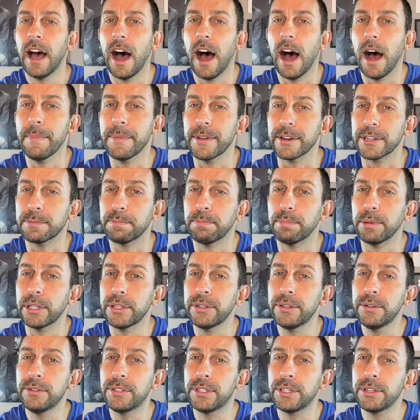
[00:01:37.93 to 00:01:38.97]
um, there's
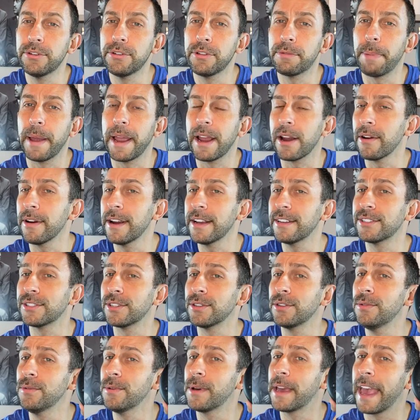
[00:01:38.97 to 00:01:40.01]
Bluetooth pairing,
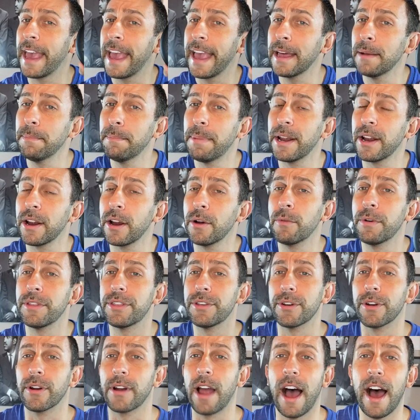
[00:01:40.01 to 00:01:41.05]
so you can pair it
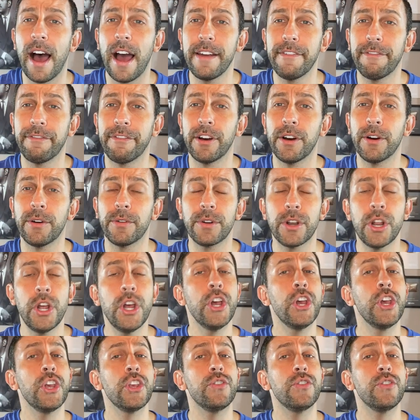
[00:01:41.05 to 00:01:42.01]
with your iPhone.